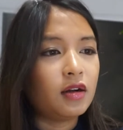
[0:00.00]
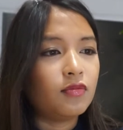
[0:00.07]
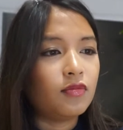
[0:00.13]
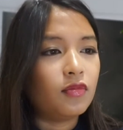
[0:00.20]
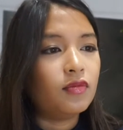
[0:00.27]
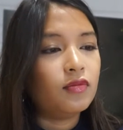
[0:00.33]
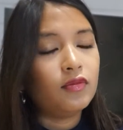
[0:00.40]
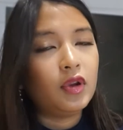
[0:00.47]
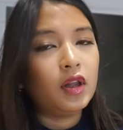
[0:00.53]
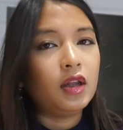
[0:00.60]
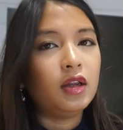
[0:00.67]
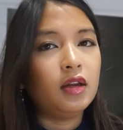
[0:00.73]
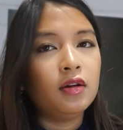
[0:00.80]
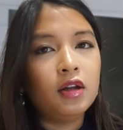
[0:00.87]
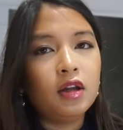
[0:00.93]
I'm
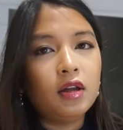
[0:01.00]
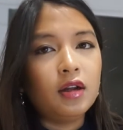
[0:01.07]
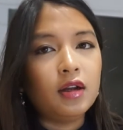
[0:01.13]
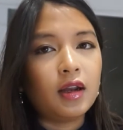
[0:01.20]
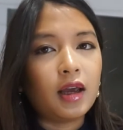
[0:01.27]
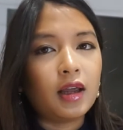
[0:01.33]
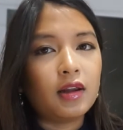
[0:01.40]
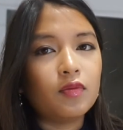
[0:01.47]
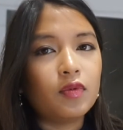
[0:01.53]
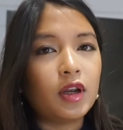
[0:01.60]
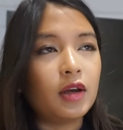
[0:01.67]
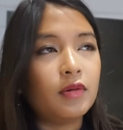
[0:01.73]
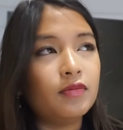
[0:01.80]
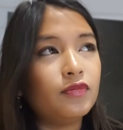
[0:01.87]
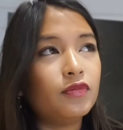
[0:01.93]
really, like, when
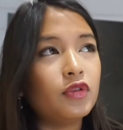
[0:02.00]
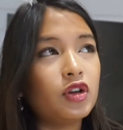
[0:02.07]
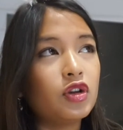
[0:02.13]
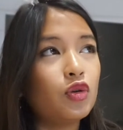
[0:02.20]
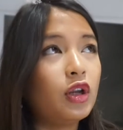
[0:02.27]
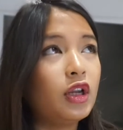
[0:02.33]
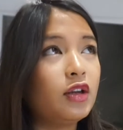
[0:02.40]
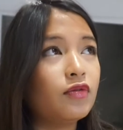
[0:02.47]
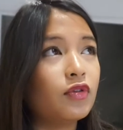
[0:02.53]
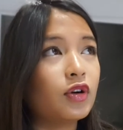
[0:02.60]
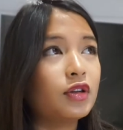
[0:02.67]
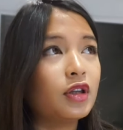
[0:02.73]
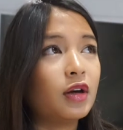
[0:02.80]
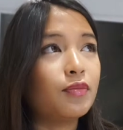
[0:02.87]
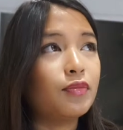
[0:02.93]
I'm shooting, for
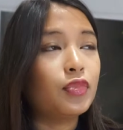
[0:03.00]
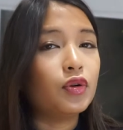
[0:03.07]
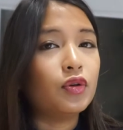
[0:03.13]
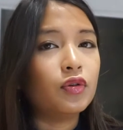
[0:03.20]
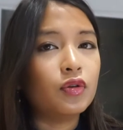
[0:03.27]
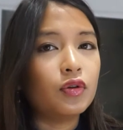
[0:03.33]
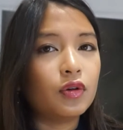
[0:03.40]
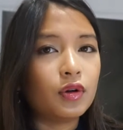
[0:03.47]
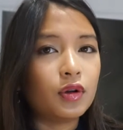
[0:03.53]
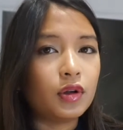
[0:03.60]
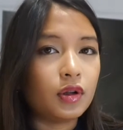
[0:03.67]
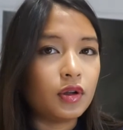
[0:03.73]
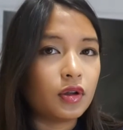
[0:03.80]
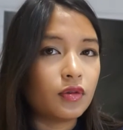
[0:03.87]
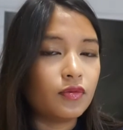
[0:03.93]
example,
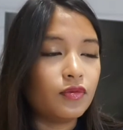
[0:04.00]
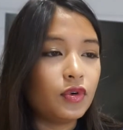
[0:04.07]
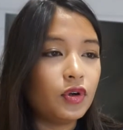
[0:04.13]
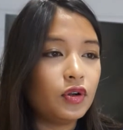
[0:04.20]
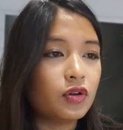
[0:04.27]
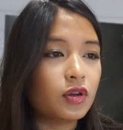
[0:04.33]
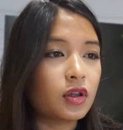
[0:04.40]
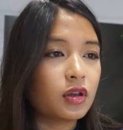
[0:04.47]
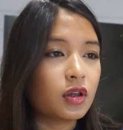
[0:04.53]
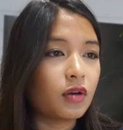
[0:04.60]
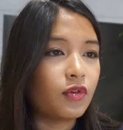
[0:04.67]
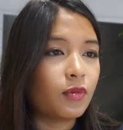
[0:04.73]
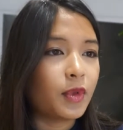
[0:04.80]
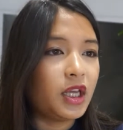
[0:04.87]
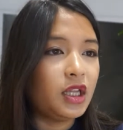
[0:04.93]
some photos and
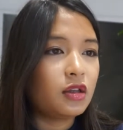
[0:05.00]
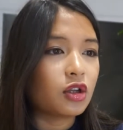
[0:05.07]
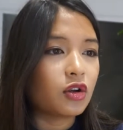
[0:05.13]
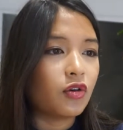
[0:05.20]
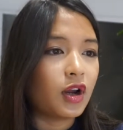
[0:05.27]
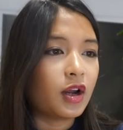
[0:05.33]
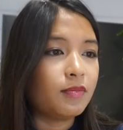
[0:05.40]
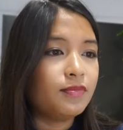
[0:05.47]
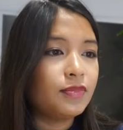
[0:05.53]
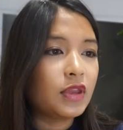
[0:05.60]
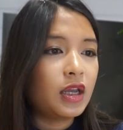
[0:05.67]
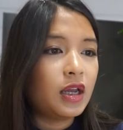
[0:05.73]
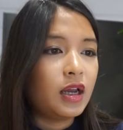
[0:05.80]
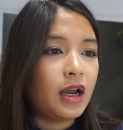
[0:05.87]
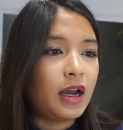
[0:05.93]
stuff for my Instagram,
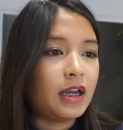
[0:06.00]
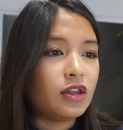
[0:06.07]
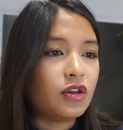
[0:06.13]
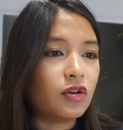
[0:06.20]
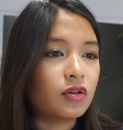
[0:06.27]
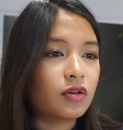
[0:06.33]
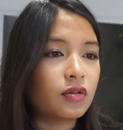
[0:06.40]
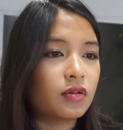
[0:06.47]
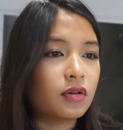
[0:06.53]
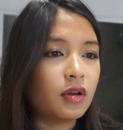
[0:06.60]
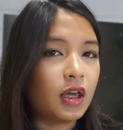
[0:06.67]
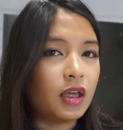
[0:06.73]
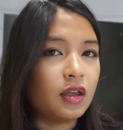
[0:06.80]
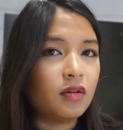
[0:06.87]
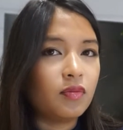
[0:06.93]
I just
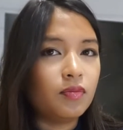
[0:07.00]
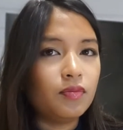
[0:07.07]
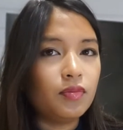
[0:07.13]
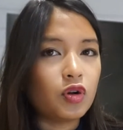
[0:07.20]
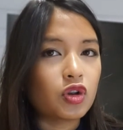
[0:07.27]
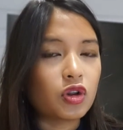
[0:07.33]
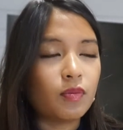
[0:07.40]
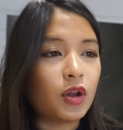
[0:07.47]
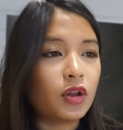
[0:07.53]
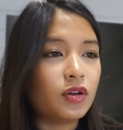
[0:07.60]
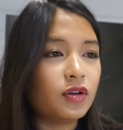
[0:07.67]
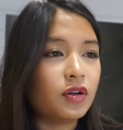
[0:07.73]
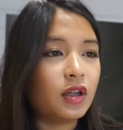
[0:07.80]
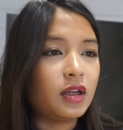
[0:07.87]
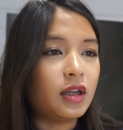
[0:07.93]
like push the
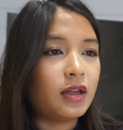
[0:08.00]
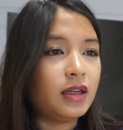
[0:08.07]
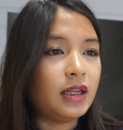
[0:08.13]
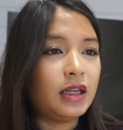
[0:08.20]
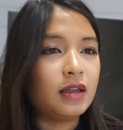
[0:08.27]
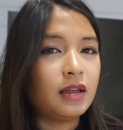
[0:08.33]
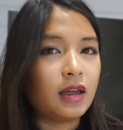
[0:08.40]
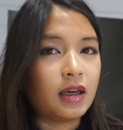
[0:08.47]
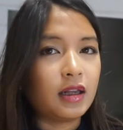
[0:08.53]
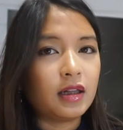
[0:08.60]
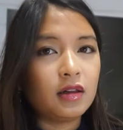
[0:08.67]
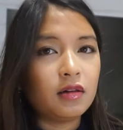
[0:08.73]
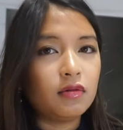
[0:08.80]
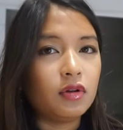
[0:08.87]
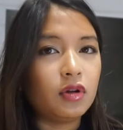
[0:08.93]
button and then it like
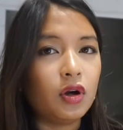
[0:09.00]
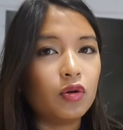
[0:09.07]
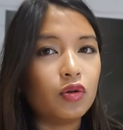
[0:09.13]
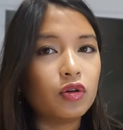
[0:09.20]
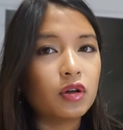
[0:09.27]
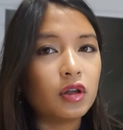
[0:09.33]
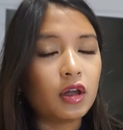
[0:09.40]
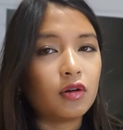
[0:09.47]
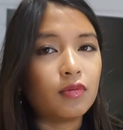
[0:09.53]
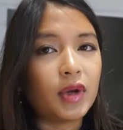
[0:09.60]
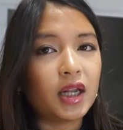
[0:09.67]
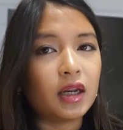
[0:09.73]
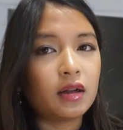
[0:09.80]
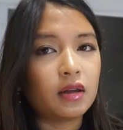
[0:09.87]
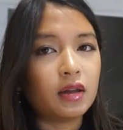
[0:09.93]
goes
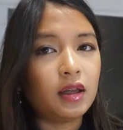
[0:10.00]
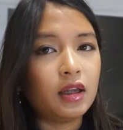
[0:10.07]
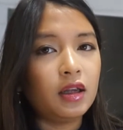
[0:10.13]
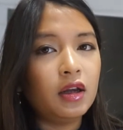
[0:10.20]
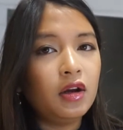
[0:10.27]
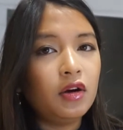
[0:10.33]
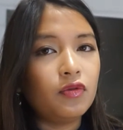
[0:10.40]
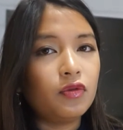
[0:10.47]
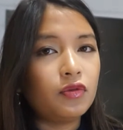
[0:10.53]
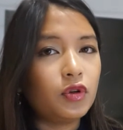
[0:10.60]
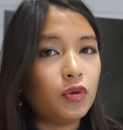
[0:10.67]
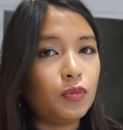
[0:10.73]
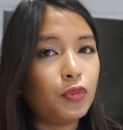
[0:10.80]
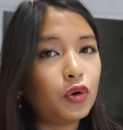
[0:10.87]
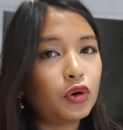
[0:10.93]
automatically
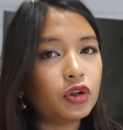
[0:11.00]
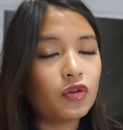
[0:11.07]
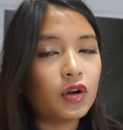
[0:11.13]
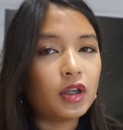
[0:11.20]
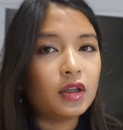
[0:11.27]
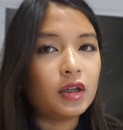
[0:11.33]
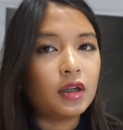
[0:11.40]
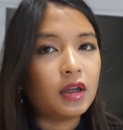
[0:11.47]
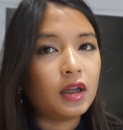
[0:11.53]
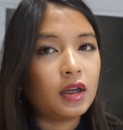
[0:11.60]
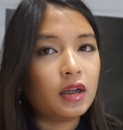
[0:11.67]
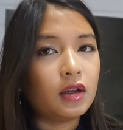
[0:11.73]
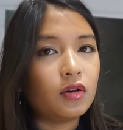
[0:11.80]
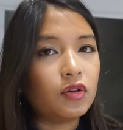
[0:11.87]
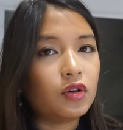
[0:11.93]
to portrait, and
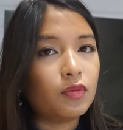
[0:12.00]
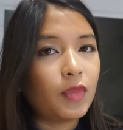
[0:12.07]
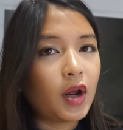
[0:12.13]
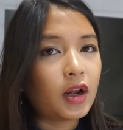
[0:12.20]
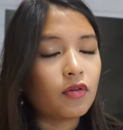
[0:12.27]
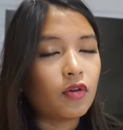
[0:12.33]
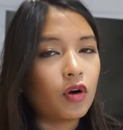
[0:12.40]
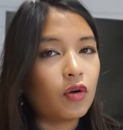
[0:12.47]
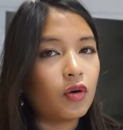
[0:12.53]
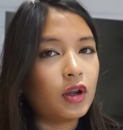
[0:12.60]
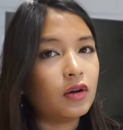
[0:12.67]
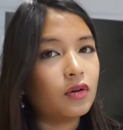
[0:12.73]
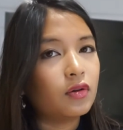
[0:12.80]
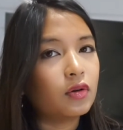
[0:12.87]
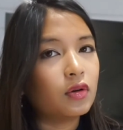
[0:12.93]
then it goes to macro,
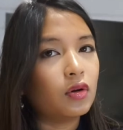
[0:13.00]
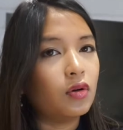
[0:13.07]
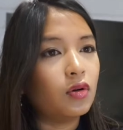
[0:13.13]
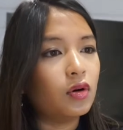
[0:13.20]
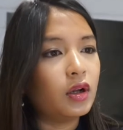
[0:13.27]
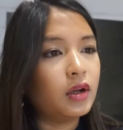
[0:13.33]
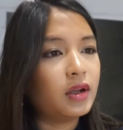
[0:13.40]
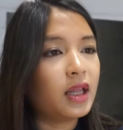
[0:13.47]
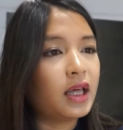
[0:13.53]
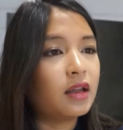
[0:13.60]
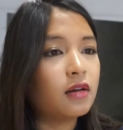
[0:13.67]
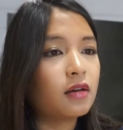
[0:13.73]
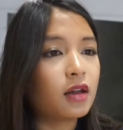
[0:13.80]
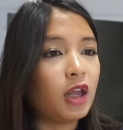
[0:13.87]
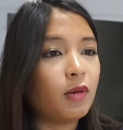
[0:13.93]
and also a
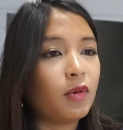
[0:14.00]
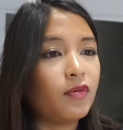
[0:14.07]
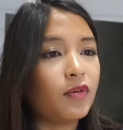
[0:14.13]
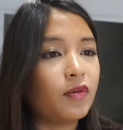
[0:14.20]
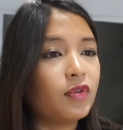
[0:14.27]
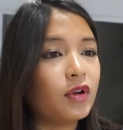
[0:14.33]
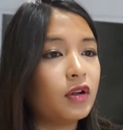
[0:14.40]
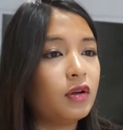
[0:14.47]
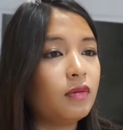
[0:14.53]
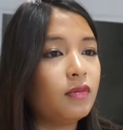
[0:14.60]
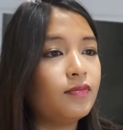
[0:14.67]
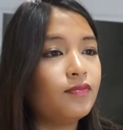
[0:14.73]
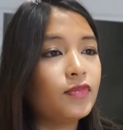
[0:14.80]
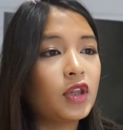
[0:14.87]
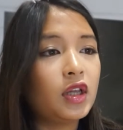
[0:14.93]
landscape if
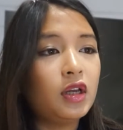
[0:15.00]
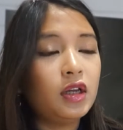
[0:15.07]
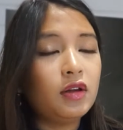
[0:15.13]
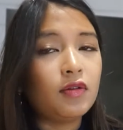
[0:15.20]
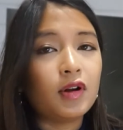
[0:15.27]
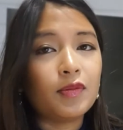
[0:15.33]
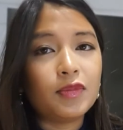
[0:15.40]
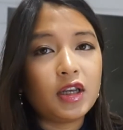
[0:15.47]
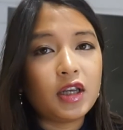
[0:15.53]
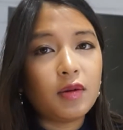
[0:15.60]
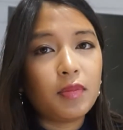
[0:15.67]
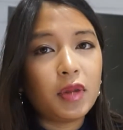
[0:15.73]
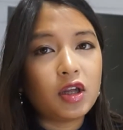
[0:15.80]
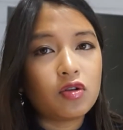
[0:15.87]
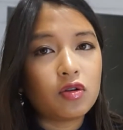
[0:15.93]
I'm
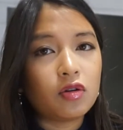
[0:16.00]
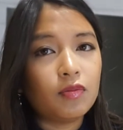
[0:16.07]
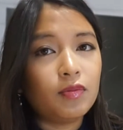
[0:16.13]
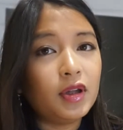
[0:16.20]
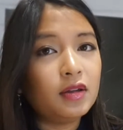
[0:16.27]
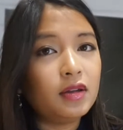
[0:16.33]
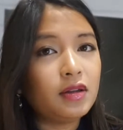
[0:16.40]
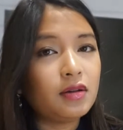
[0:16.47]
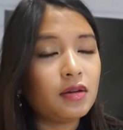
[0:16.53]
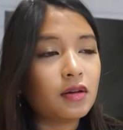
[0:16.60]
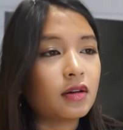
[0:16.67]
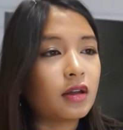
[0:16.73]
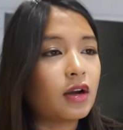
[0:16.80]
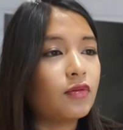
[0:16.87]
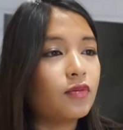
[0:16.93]
taking pictures of buildings and
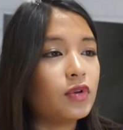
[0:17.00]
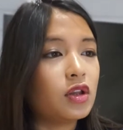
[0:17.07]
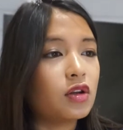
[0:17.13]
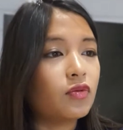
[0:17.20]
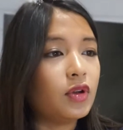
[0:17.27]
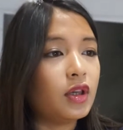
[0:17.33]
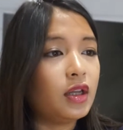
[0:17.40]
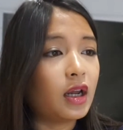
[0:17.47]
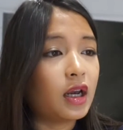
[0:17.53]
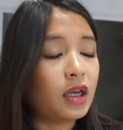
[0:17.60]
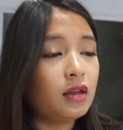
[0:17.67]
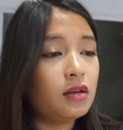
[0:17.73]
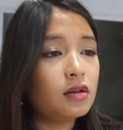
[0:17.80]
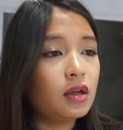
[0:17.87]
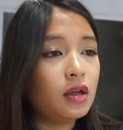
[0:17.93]
stuff, which is really
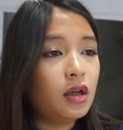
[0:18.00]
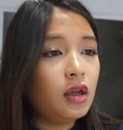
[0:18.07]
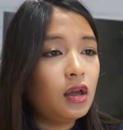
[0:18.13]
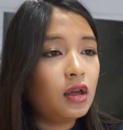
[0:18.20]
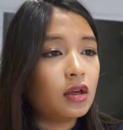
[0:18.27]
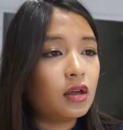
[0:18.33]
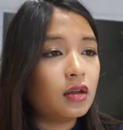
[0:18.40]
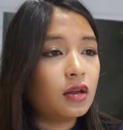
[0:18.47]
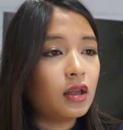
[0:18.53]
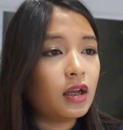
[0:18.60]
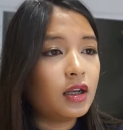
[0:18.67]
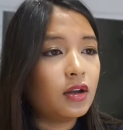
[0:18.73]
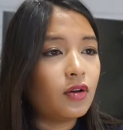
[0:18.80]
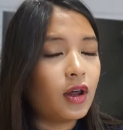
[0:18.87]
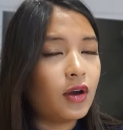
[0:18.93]
nice because then
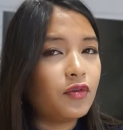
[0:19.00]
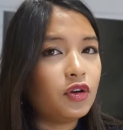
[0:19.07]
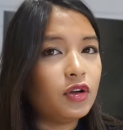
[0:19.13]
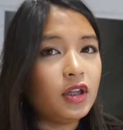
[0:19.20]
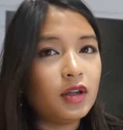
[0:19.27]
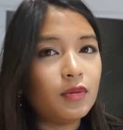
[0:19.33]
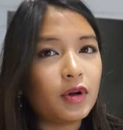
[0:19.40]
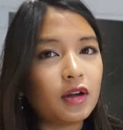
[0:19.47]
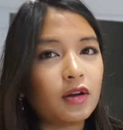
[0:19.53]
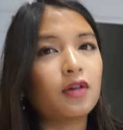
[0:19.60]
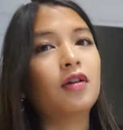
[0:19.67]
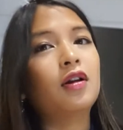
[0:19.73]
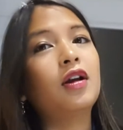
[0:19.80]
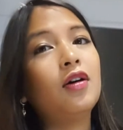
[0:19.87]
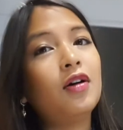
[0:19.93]
I don't have to think about it,
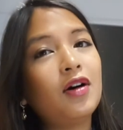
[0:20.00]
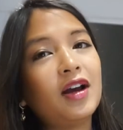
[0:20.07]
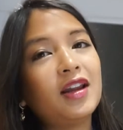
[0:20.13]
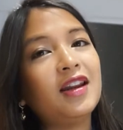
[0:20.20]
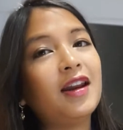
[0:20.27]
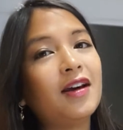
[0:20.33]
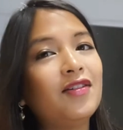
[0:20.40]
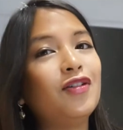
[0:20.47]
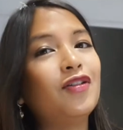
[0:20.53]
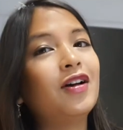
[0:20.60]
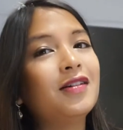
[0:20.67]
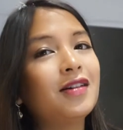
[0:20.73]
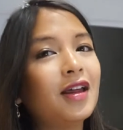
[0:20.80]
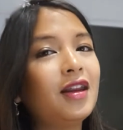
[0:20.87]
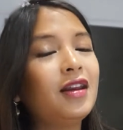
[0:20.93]
or like, oh, I didn't have the
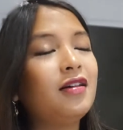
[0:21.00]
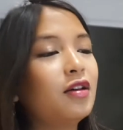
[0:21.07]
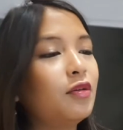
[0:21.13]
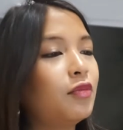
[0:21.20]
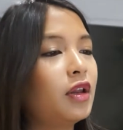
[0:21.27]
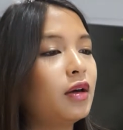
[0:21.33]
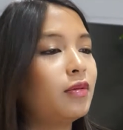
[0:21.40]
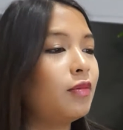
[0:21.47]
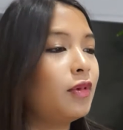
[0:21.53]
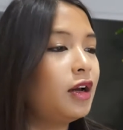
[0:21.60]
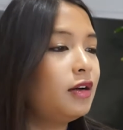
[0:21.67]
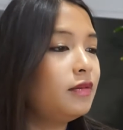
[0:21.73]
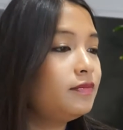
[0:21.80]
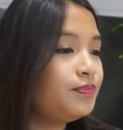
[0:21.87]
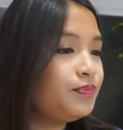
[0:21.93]
right settings and blah blah
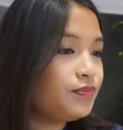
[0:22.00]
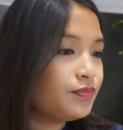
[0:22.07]
blah.